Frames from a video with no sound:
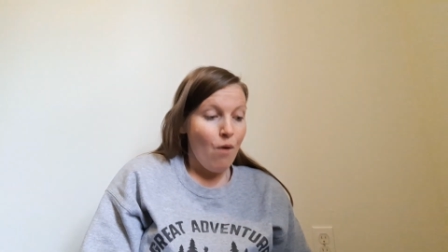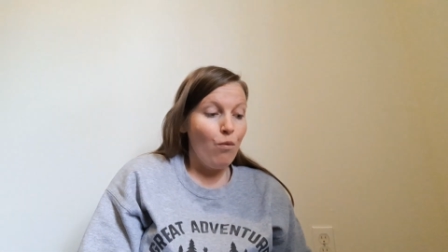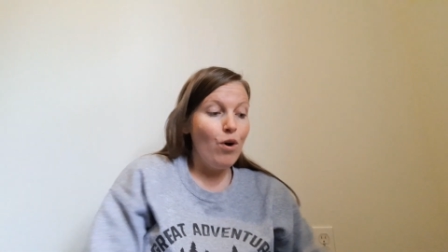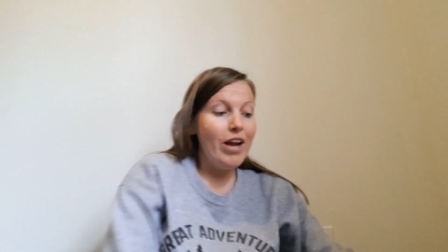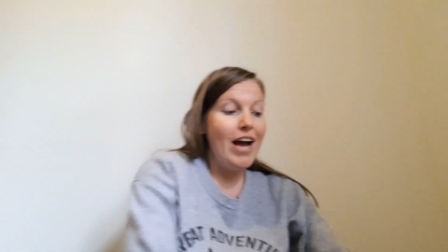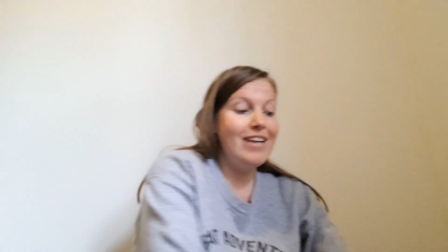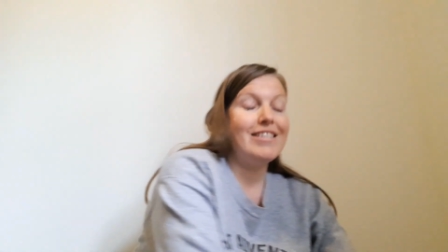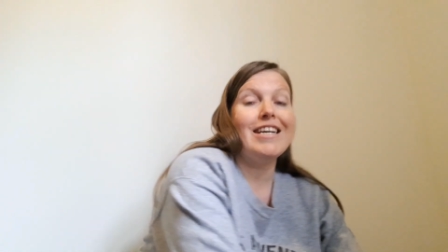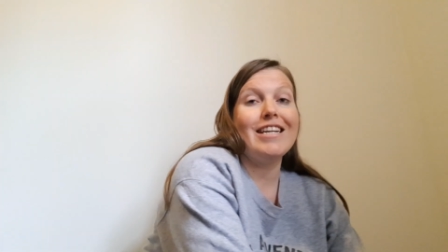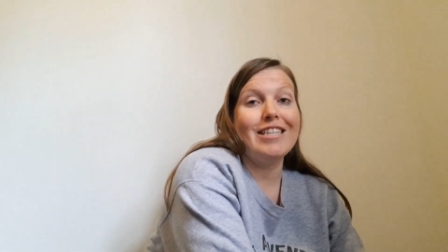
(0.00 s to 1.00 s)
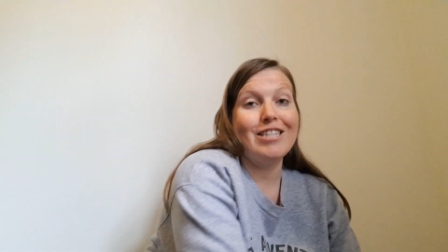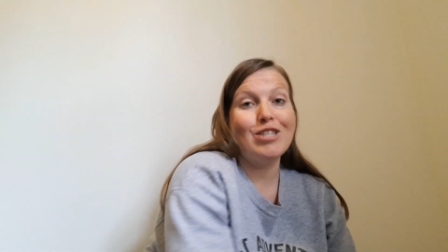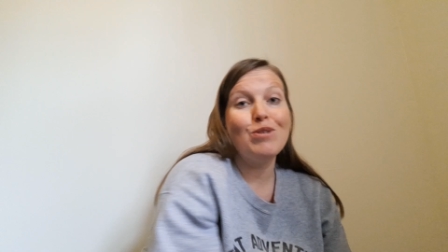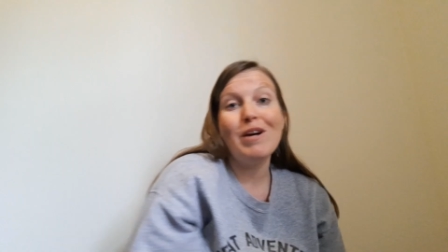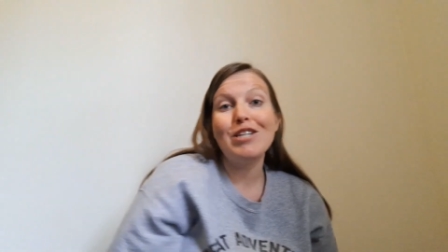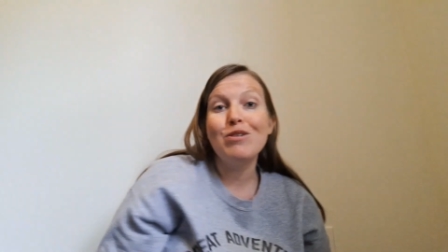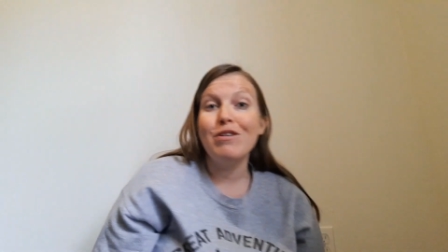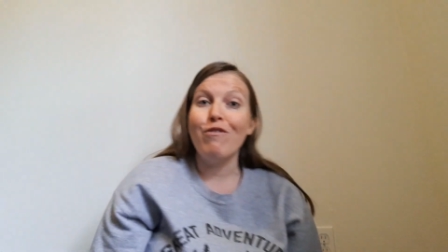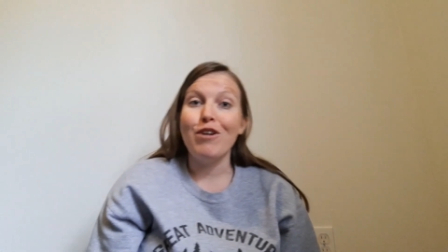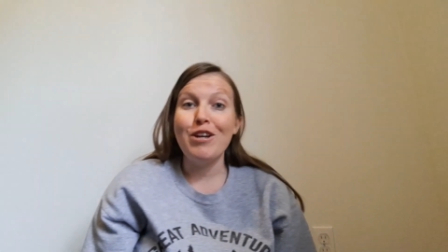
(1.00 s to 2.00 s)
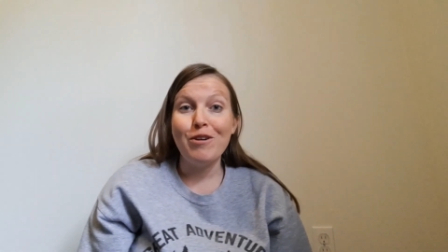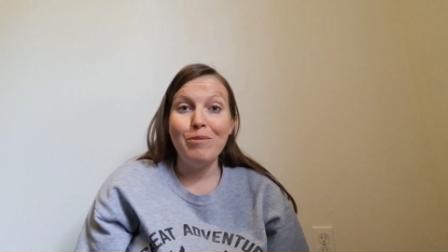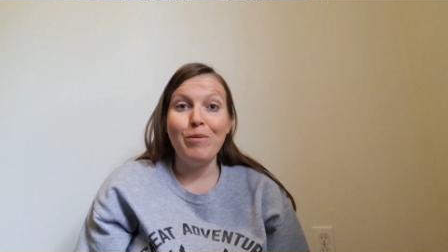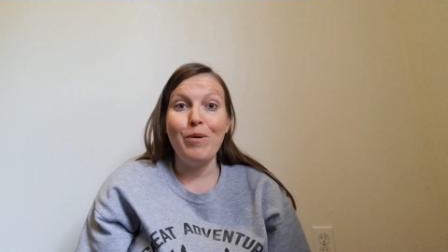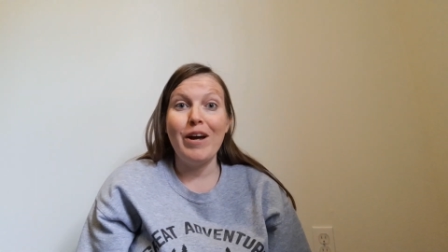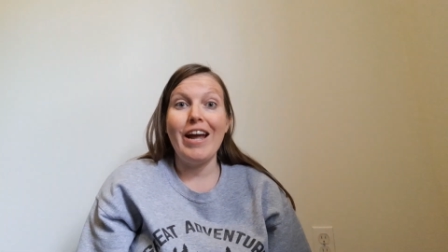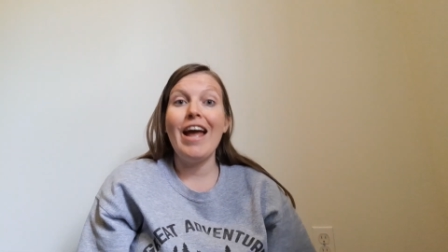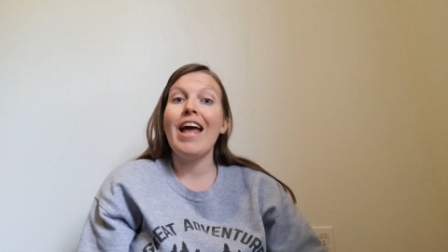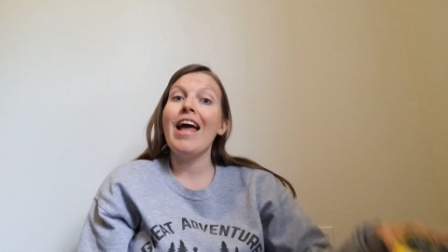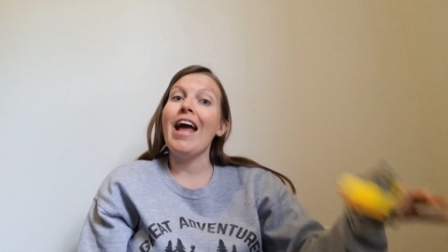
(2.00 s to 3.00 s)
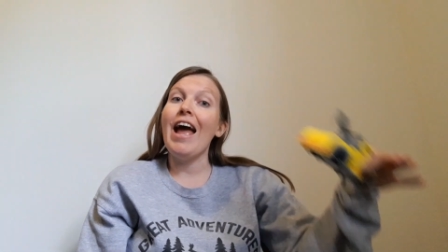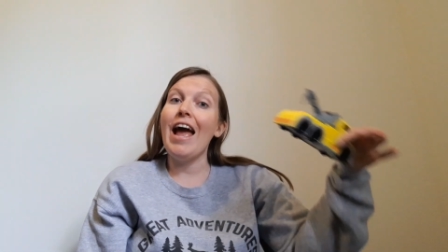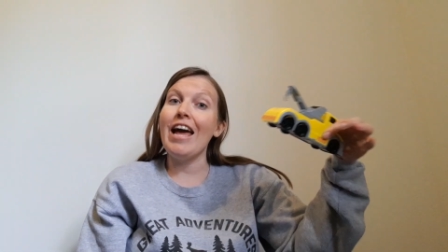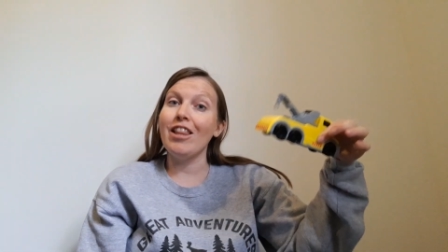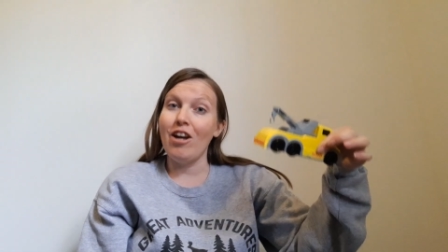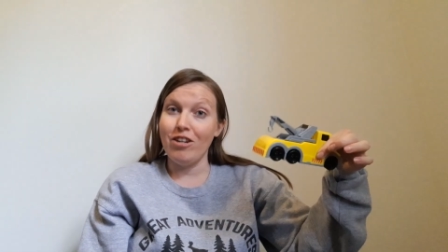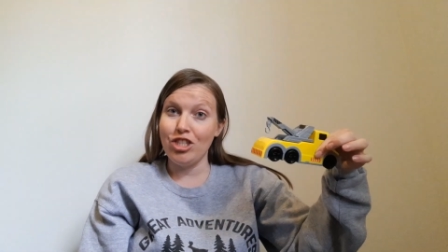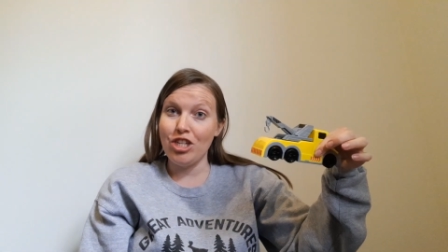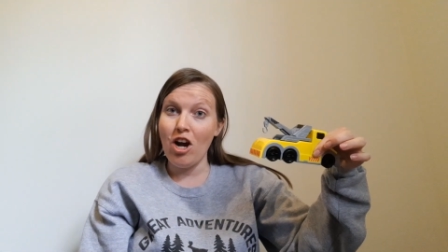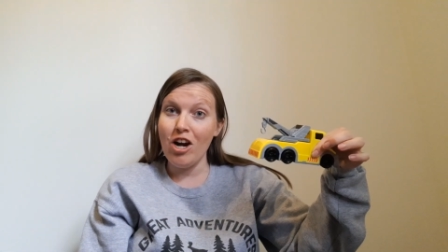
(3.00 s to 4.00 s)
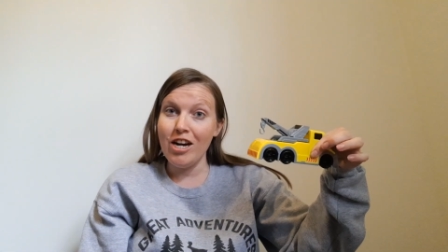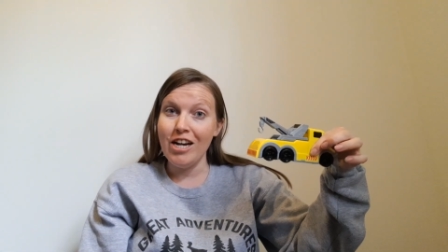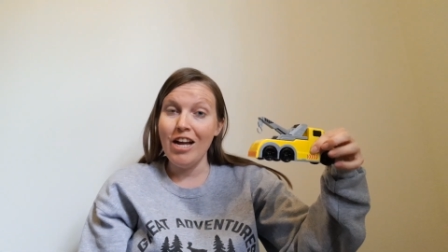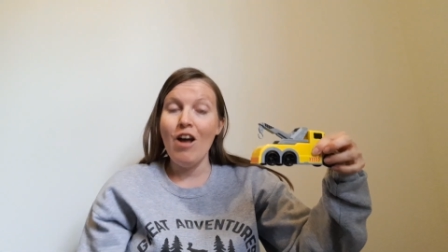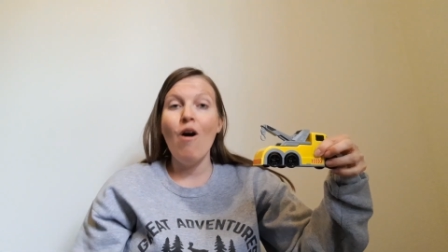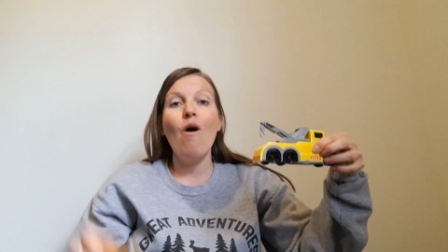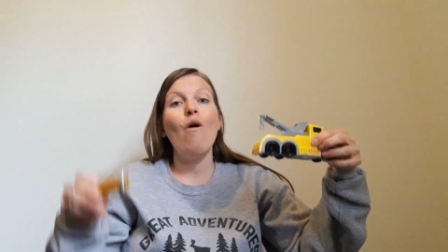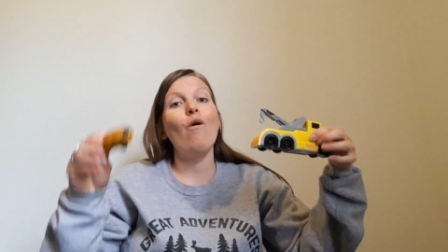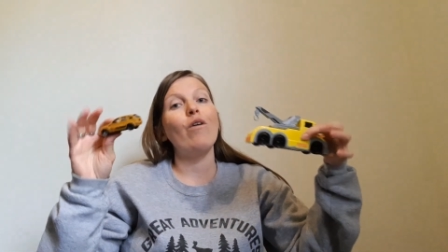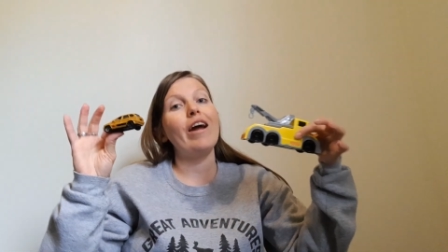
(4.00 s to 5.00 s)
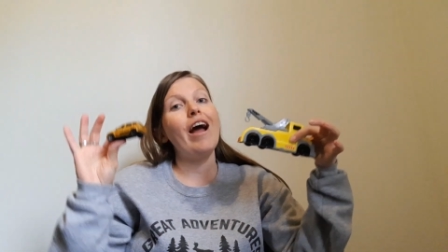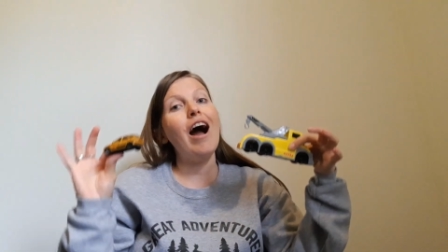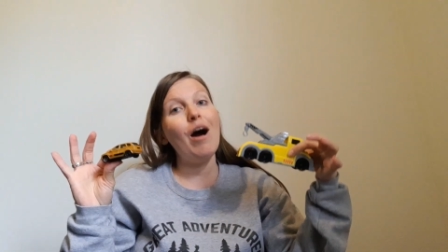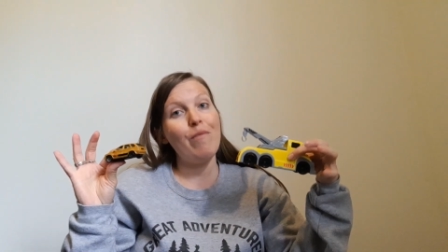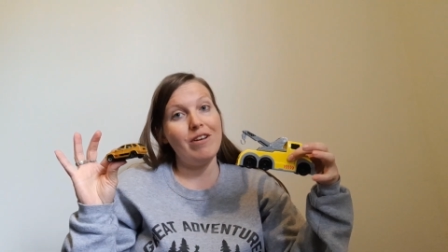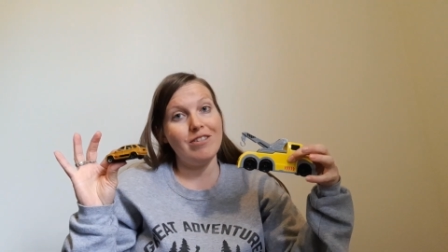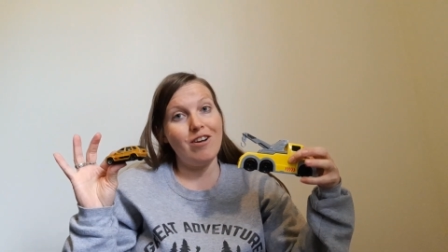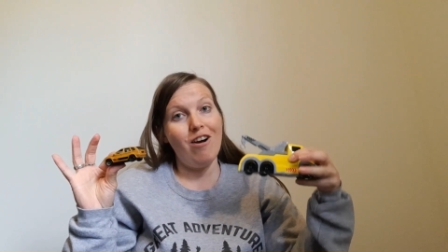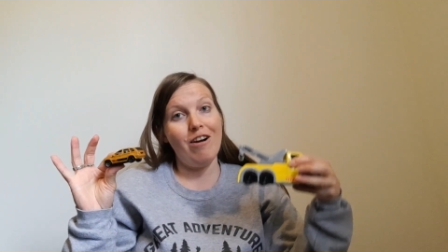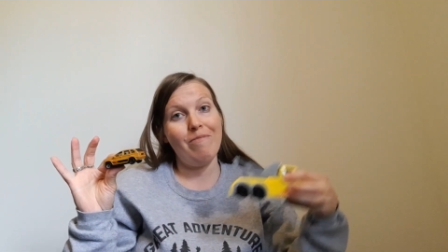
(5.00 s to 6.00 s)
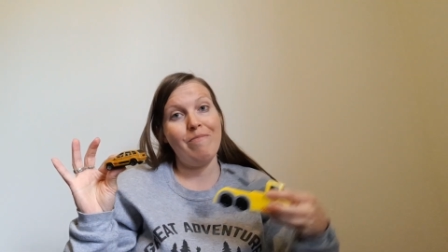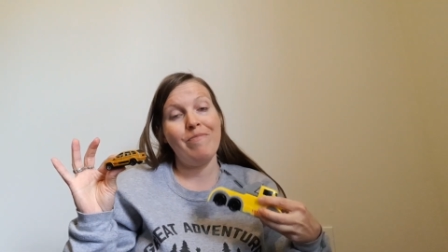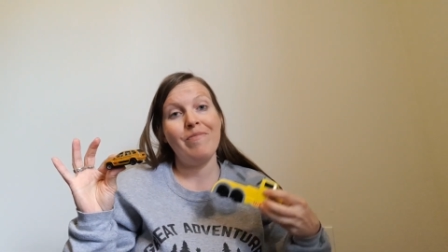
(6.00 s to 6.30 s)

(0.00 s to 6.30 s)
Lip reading: Would I send to a 2 to 4-year-old boy a large car or a Hot Wheels car?